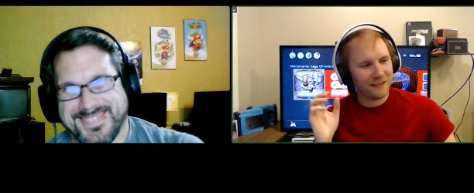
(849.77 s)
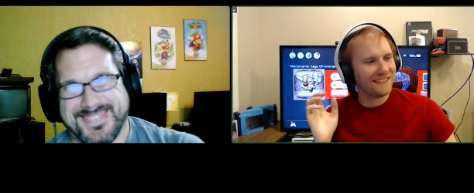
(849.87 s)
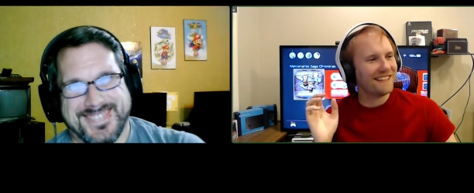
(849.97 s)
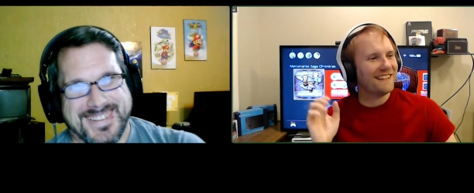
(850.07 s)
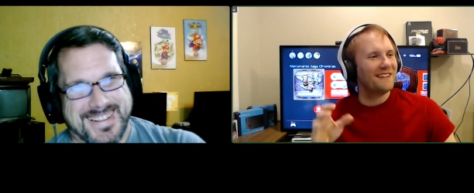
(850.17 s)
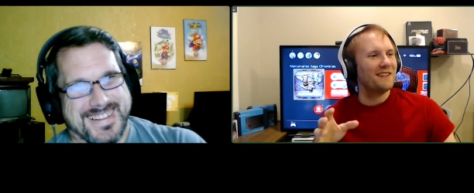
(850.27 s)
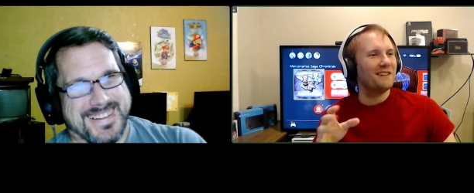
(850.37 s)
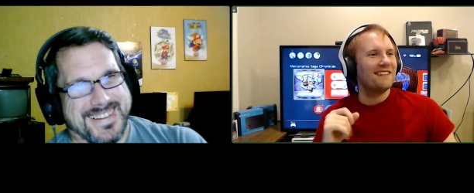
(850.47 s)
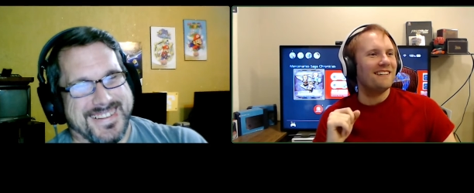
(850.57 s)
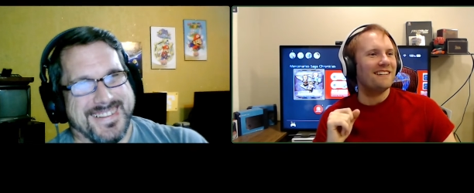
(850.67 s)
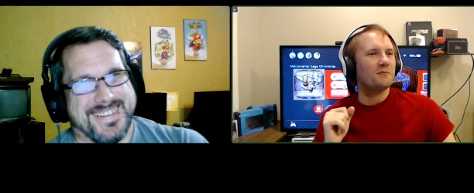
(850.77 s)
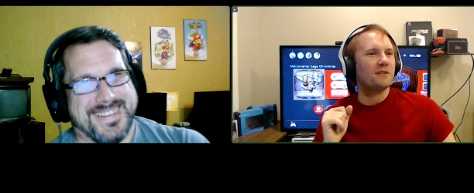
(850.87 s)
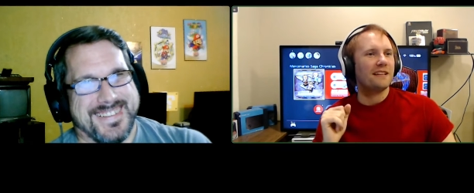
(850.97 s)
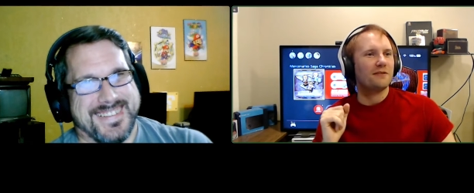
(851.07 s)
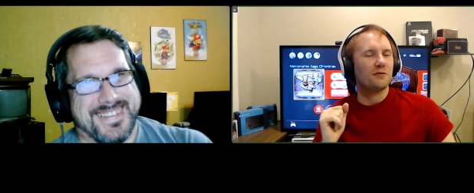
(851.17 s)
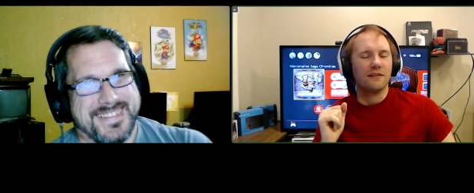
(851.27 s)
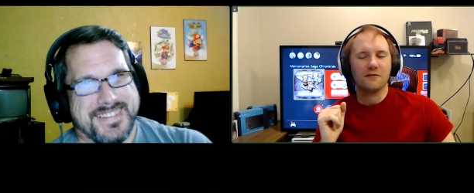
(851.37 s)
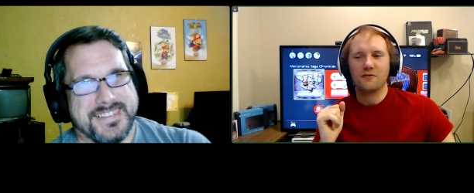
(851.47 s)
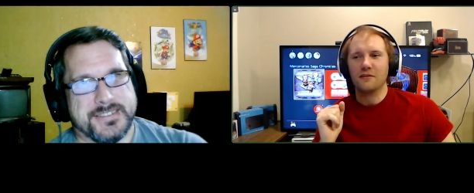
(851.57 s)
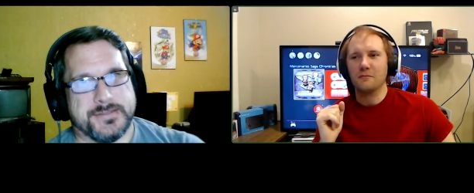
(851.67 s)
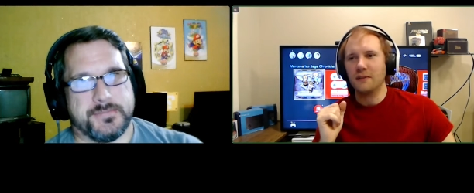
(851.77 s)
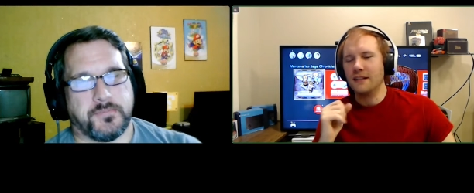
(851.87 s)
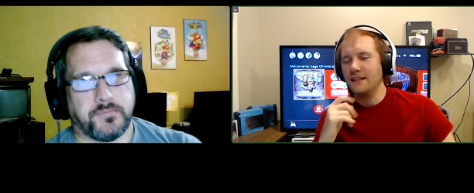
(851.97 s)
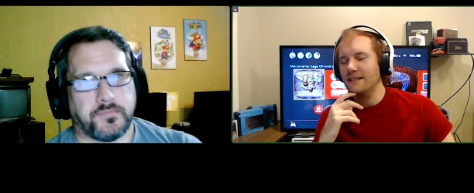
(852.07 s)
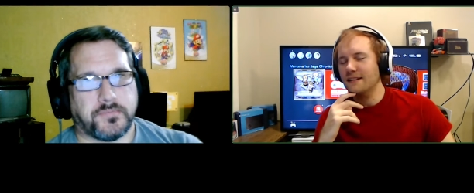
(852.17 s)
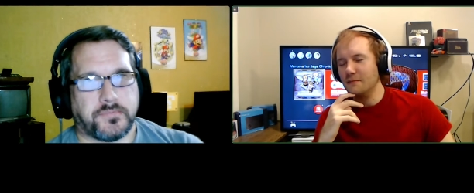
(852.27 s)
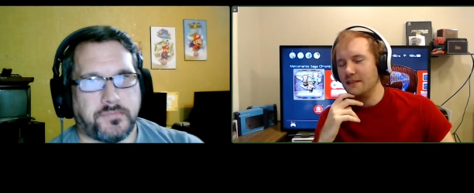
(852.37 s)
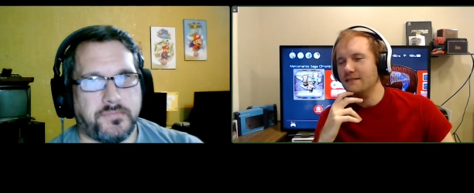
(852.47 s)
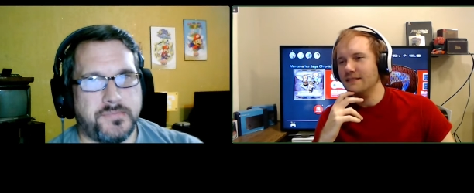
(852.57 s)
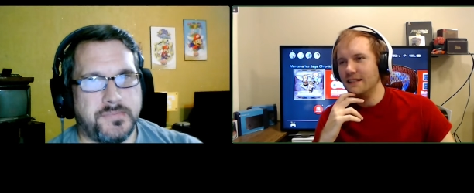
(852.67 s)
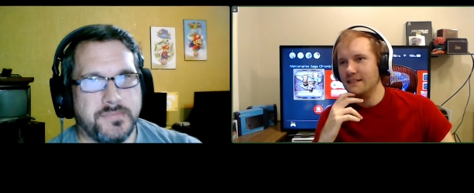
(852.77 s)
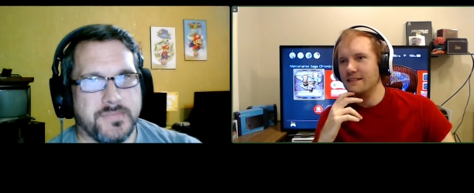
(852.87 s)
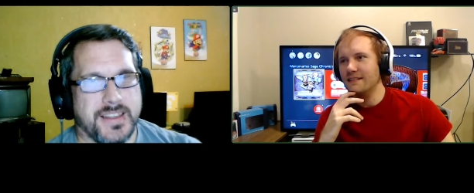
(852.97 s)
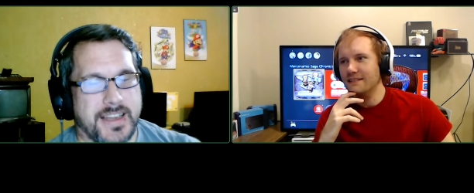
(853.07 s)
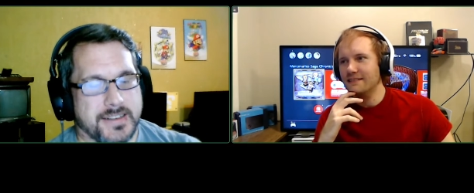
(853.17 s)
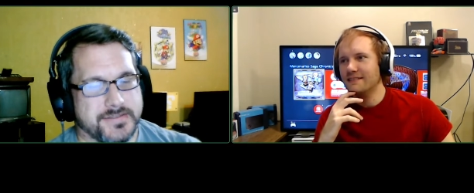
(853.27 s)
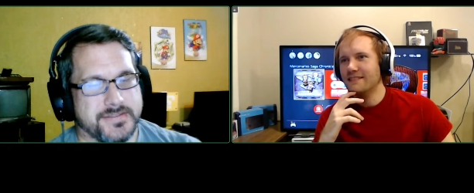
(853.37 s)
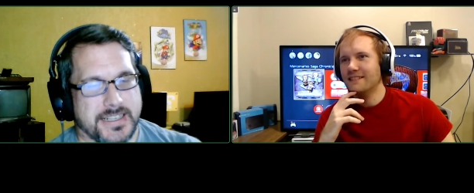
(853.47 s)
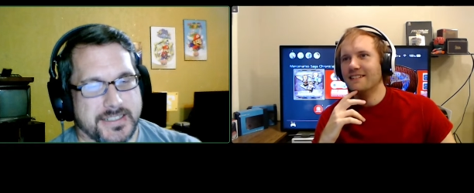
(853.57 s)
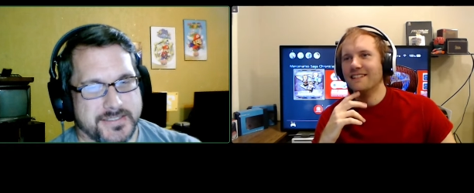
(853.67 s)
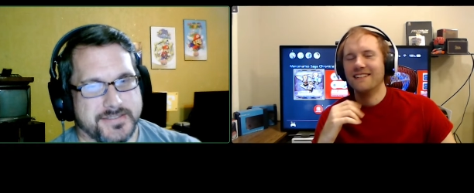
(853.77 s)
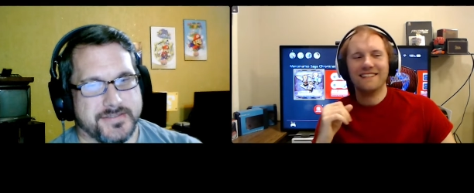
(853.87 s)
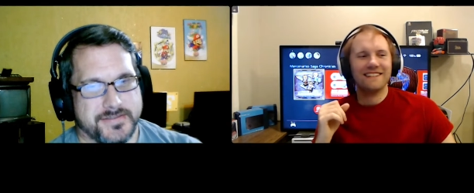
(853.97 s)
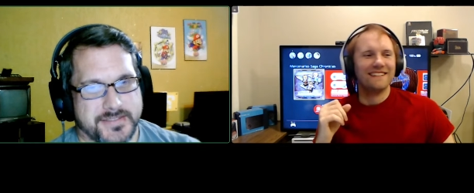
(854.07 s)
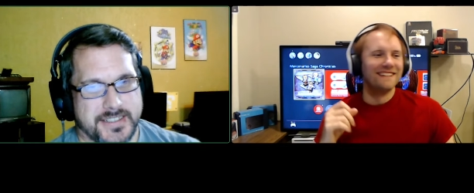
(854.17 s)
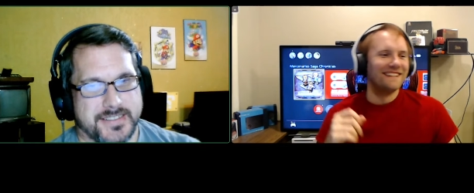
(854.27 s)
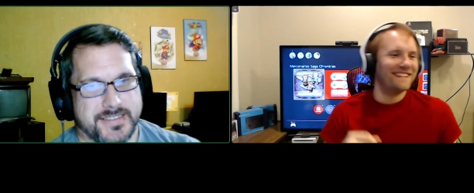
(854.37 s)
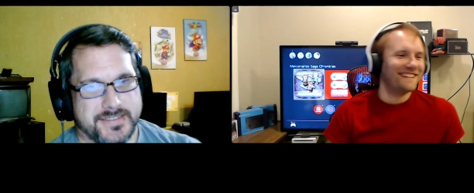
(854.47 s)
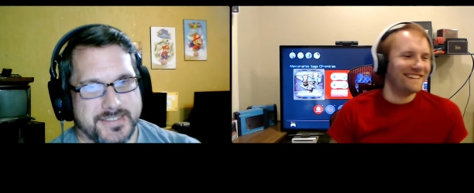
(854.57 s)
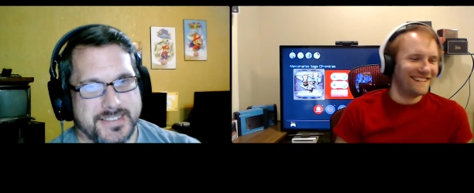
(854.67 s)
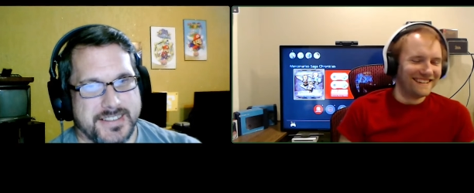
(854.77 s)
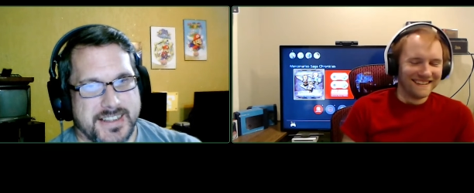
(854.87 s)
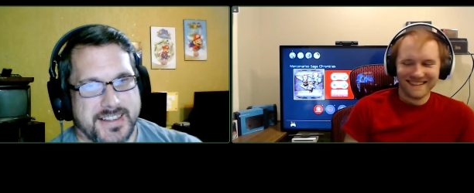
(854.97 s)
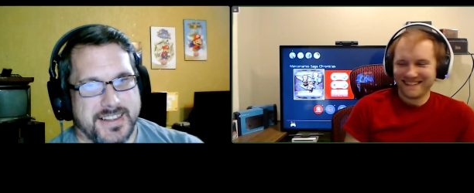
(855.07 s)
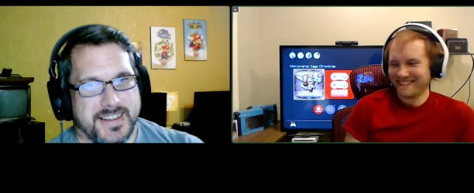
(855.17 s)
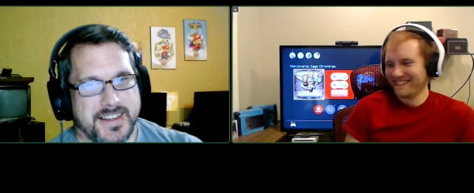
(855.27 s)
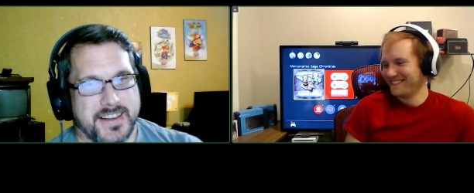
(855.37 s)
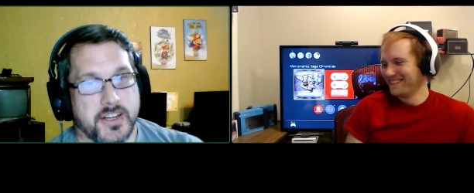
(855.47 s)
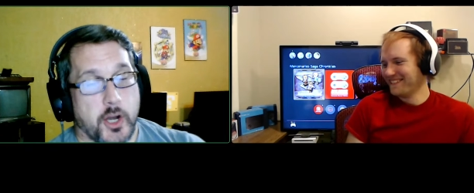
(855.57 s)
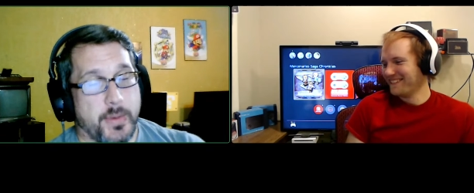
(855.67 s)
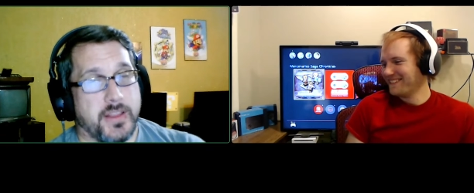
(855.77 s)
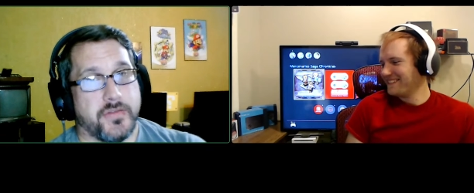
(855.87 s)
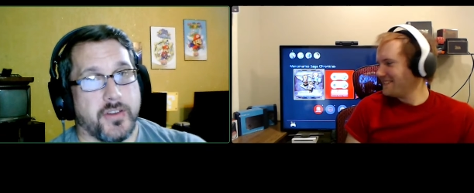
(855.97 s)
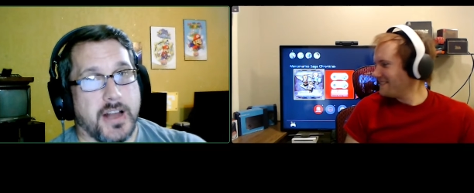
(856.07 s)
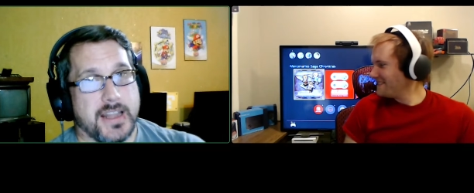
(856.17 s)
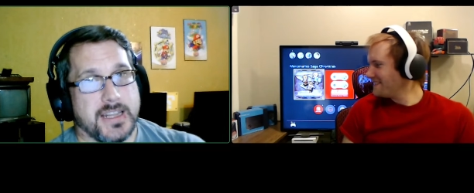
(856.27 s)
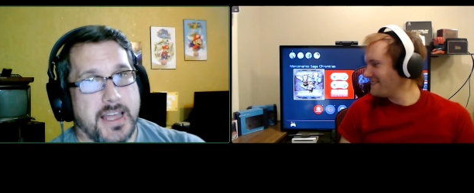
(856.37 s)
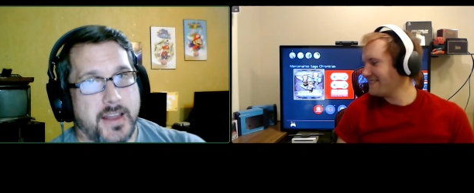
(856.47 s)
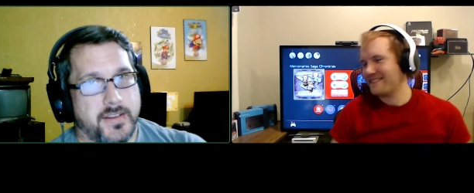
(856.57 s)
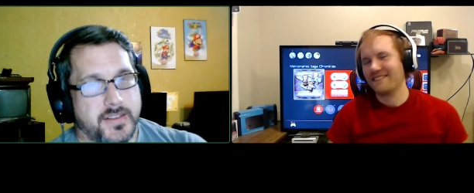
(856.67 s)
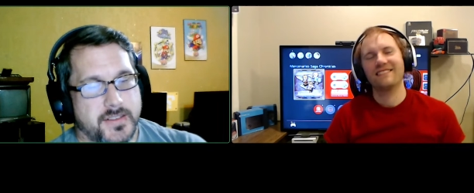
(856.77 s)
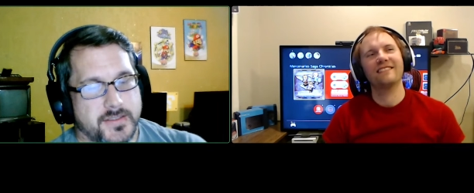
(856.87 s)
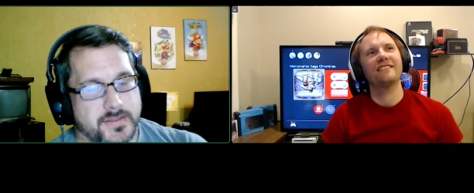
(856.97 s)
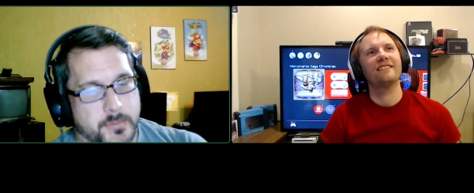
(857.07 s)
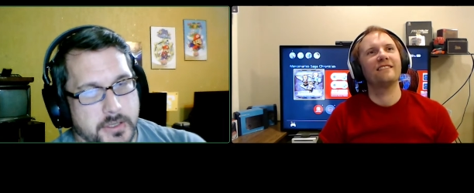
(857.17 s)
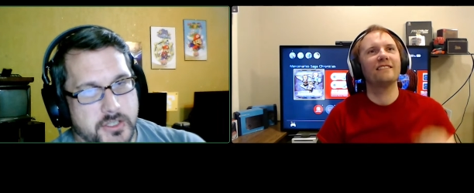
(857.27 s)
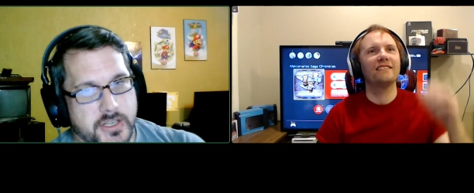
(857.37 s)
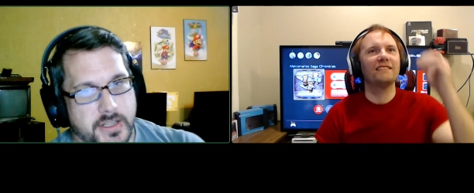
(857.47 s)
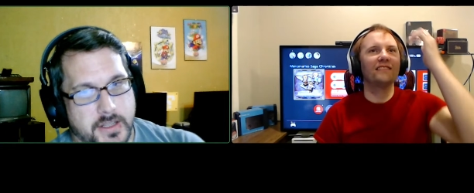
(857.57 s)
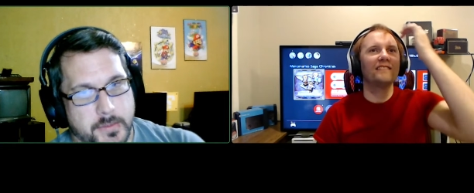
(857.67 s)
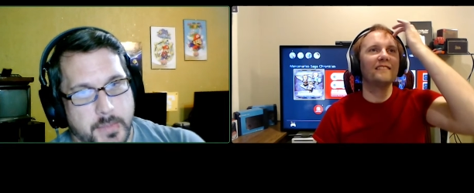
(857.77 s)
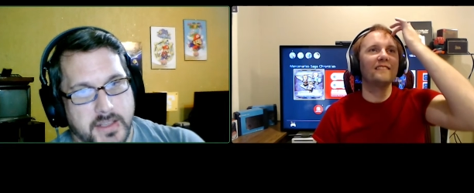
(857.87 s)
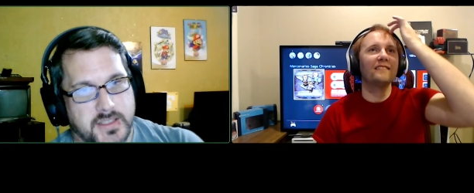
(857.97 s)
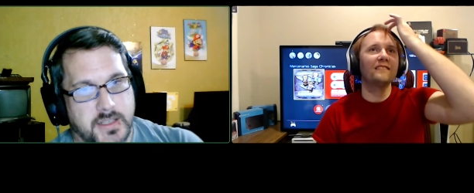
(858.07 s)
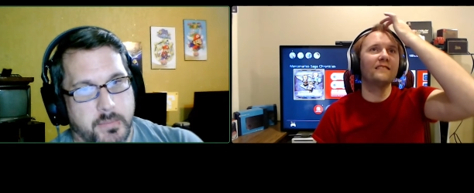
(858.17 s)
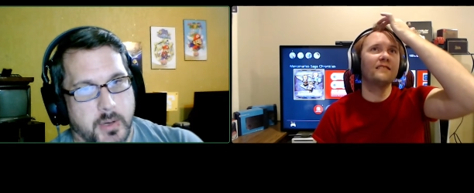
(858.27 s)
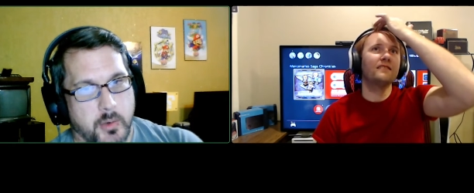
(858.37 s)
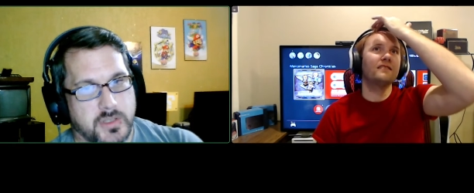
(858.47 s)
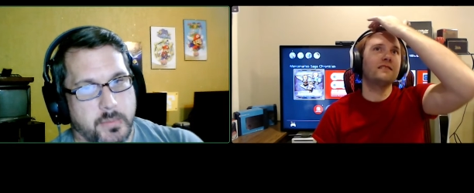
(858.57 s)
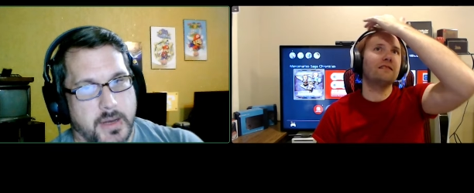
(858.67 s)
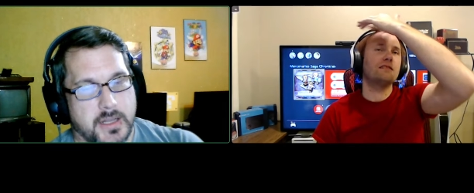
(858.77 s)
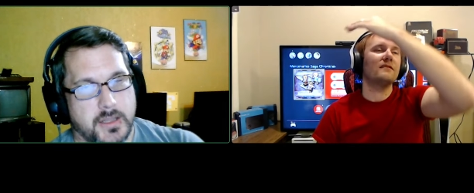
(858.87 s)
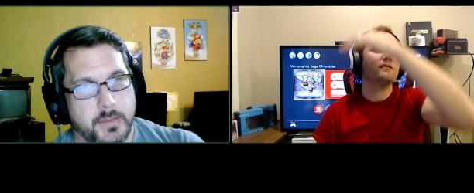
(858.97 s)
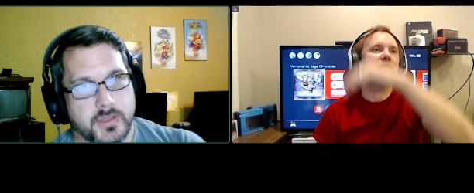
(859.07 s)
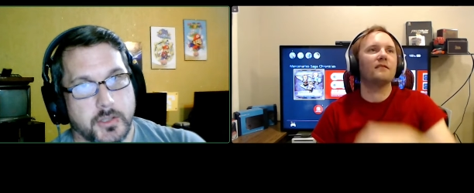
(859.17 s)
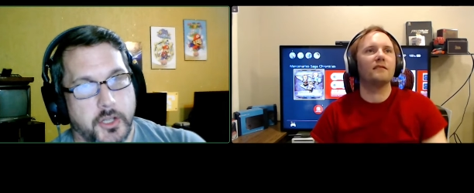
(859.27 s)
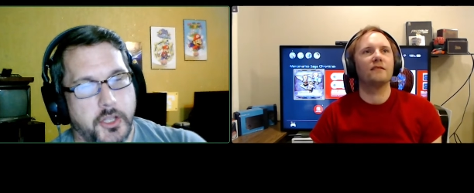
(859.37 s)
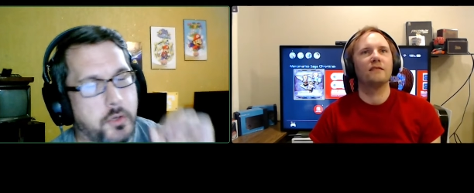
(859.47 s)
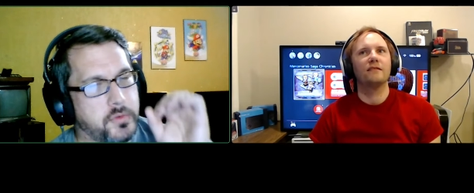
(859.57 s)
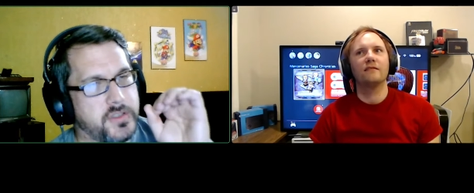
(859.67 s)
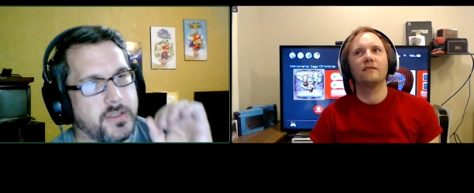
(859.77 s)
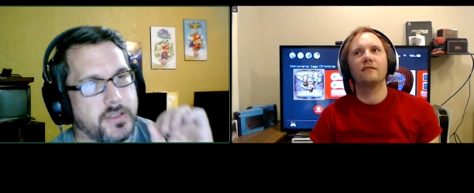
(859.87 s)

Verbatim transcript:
Speaker 1: when uh, when that trailer started playing. I mean, that's yeah, uh... yeah,
Speaker 2: yeah. uh, Kirby and the Forgotten Land, which it makes the post-apocalypse look cute.